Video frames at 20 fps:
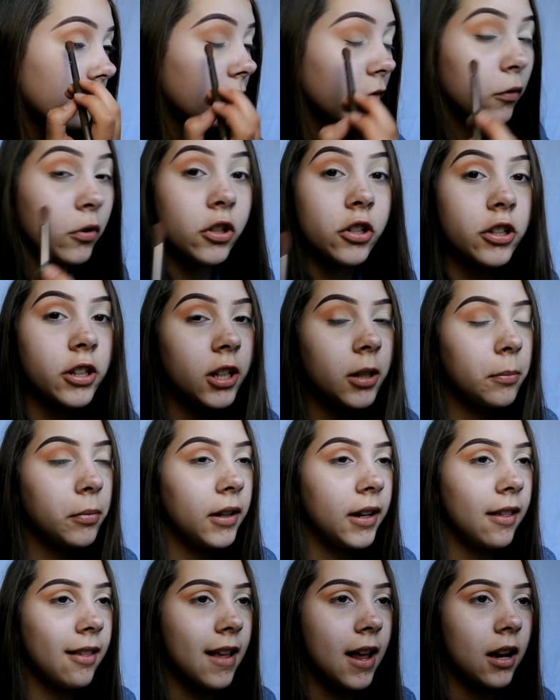We're just going to
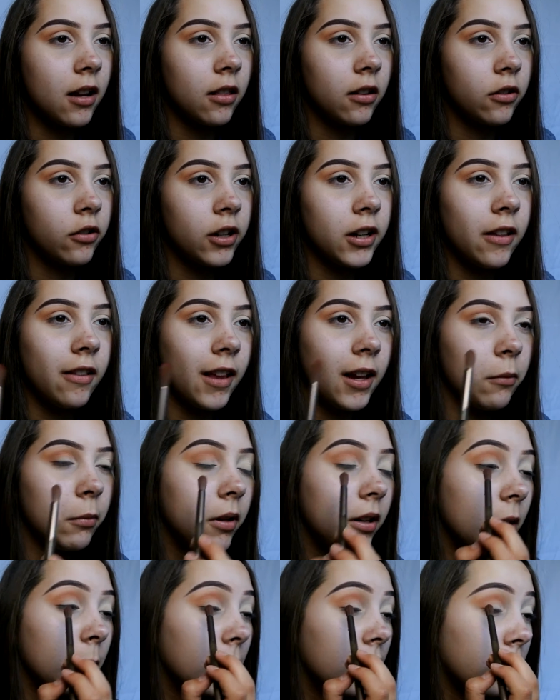place that in the crease like we
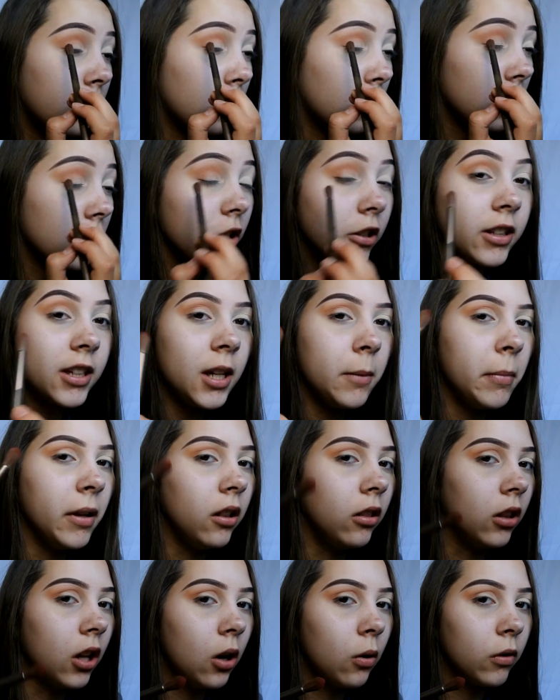did before. Just keep it
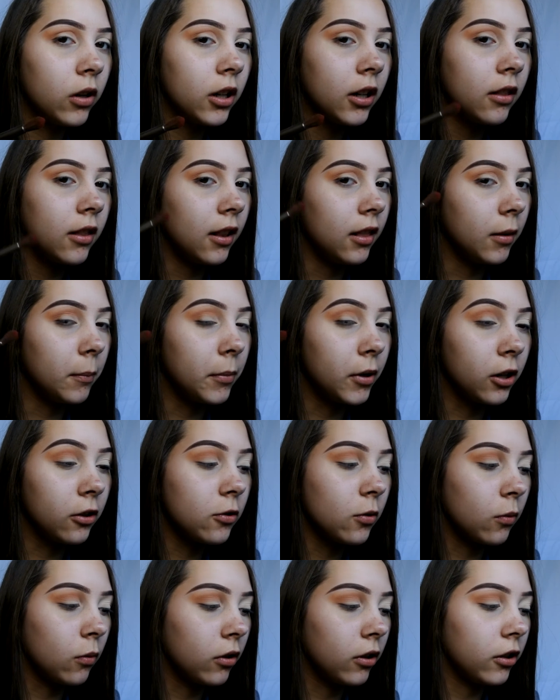lower than the burnt
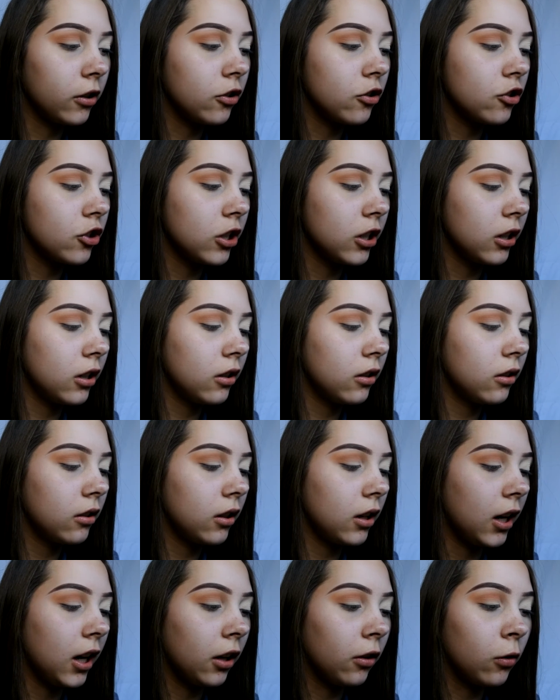orange
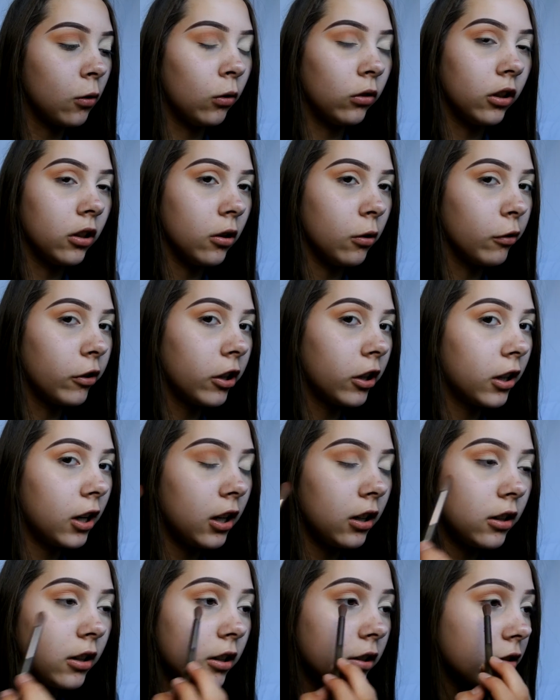and golden ochre
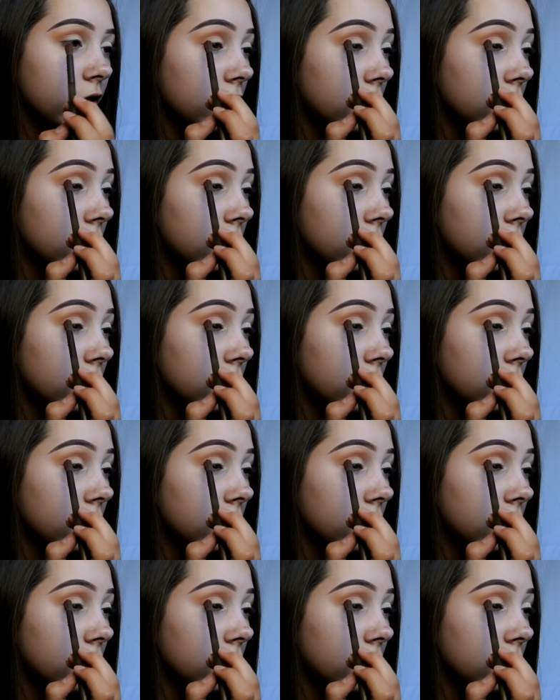colors.